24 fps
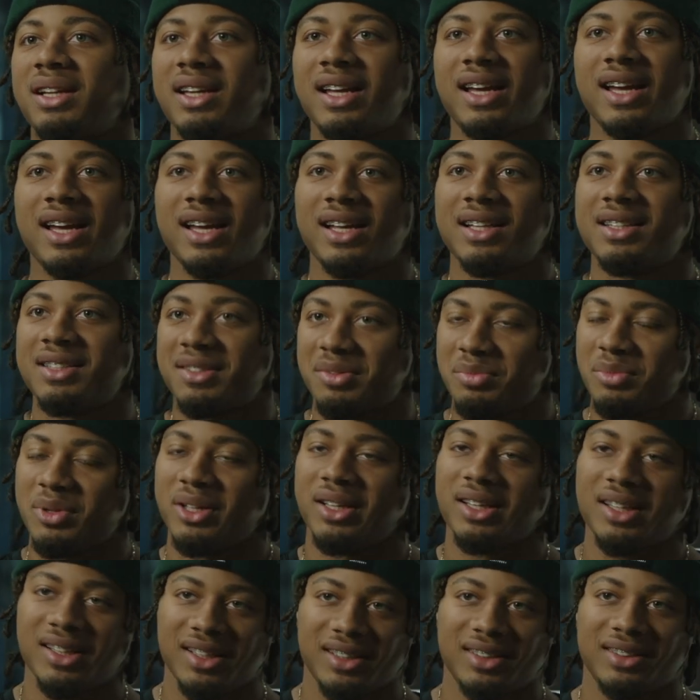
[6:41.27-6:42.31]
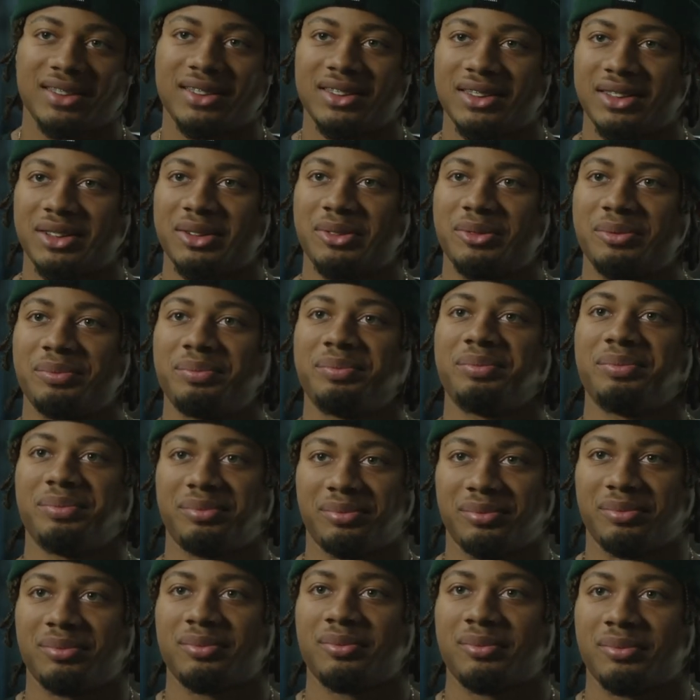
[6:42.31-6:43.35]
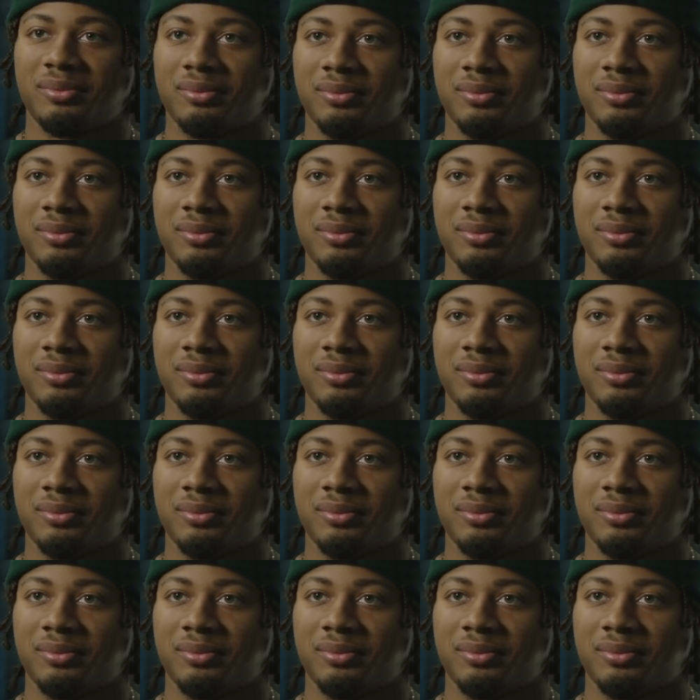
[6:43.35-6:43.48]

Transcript: dad, to me. It was like,